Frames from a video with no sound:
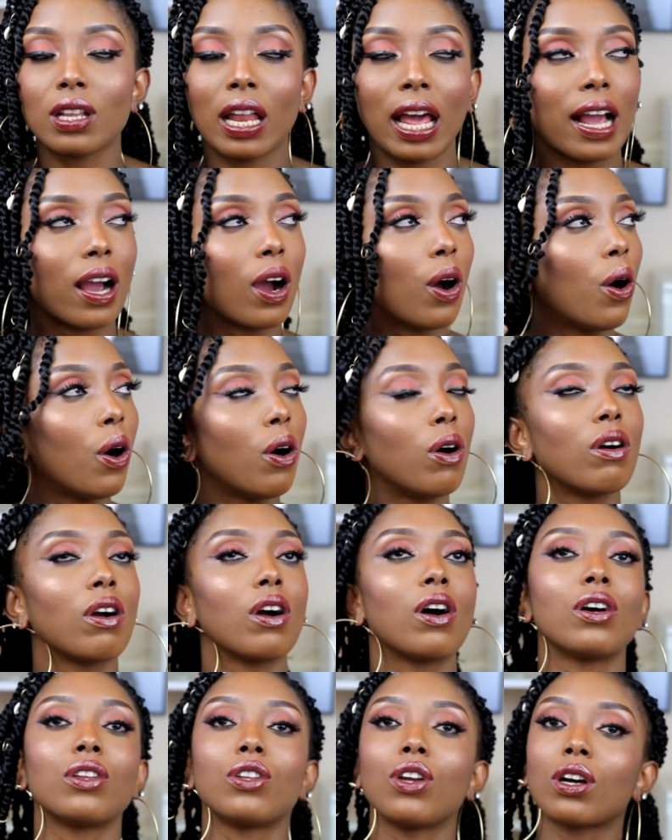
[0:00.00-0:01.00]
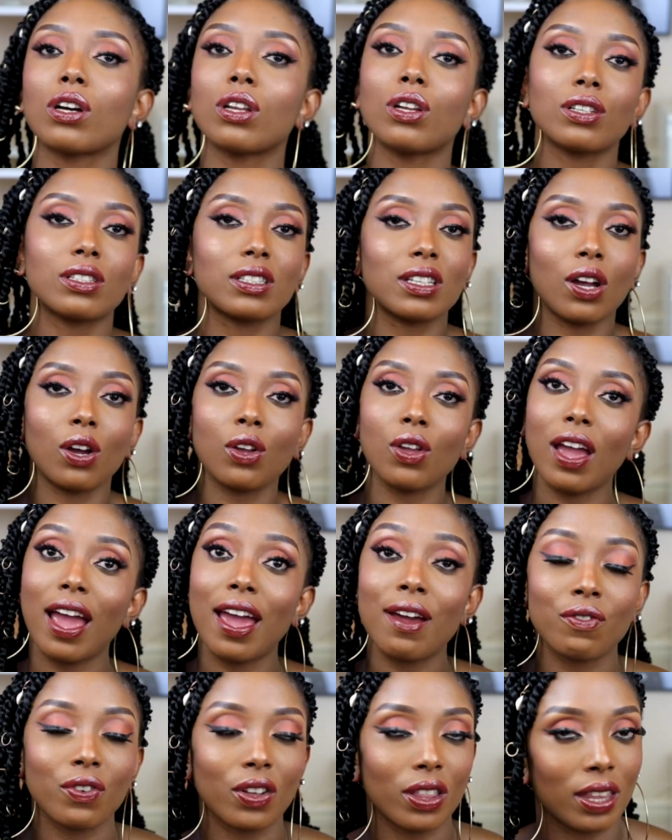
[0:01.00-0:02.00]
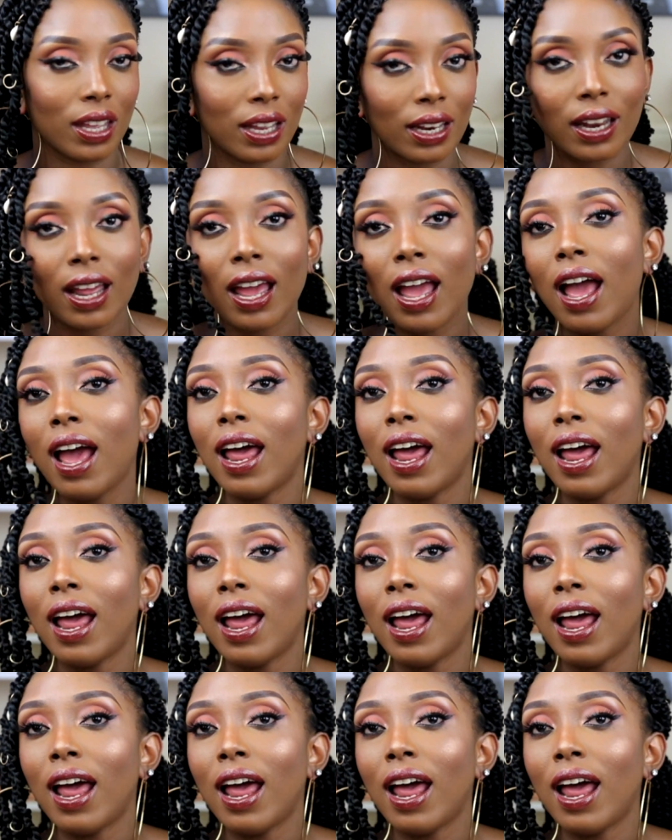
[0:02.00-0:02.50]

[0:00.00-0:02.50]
Like, oh god, your clothes tell you everything.